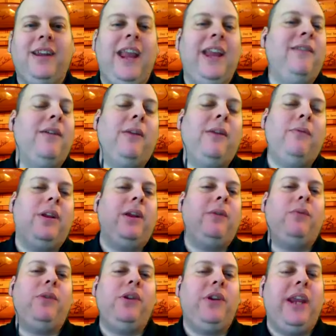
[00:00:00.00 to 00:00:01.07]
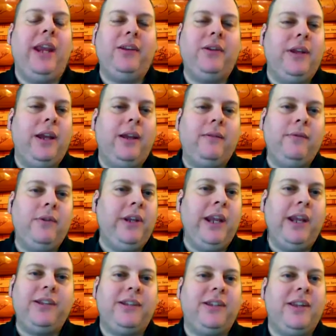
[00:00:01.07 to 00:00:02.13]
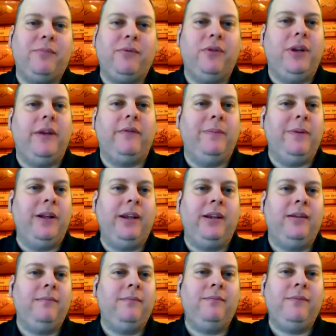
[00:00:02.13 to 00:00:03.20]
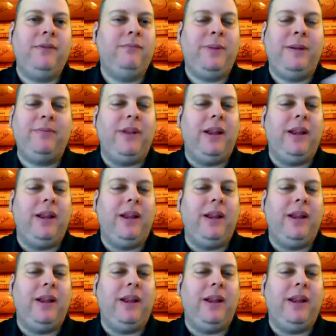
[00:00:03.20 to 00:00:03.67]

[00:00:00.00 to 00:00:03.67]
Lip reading: and really, you can't do that. You can't just uproot everybody. People